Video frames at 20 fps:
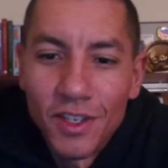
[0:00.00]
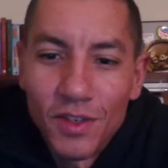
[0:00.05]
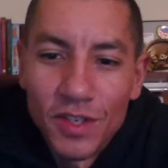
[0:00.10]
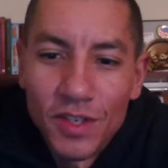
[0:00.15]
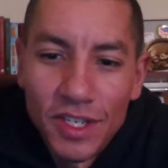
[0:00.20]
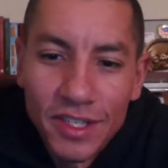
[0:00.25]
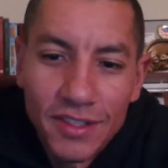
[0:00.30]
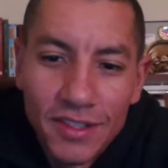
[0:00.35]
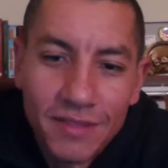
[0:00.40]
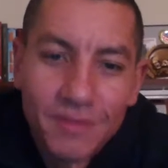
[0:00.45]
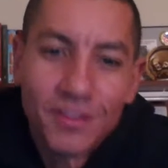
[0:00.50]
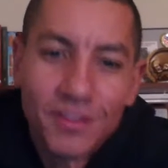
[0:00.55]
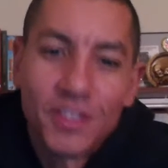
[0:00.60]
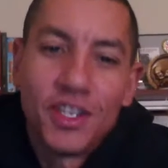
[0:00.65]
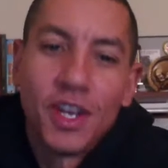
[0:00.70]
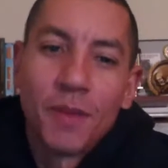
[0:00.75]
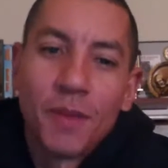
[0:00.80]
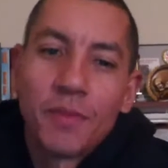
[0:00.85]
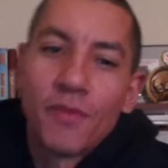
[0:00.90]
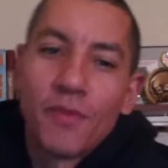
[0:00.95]
just
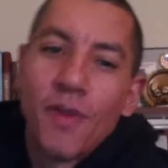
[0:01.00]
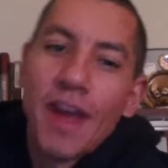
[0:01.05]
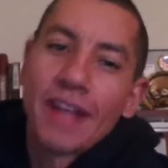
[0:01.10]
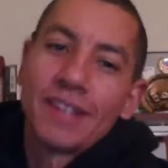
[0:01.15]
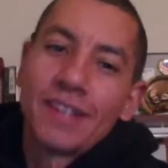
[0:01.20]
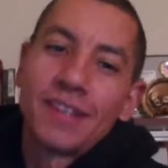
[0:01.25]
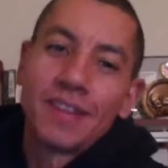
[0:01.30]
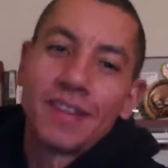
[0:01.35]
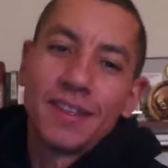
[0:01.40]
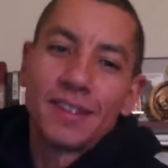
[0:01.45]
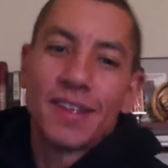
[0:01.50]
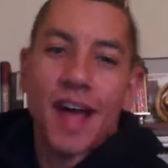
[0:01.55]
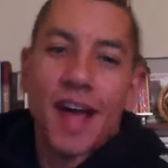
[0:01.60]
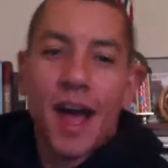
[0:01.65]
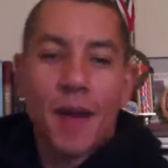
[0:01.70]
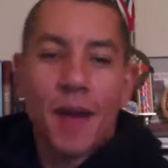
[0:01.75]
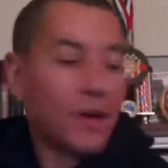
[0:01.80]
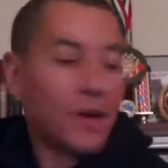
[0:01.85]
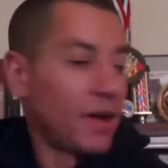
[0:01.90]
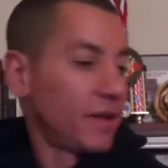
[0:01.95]
jumped right to the
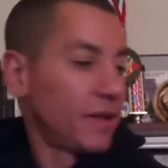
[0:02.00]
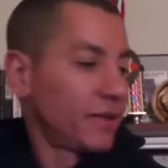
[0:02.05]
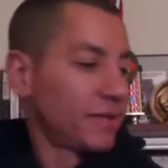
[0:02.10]
top, huh?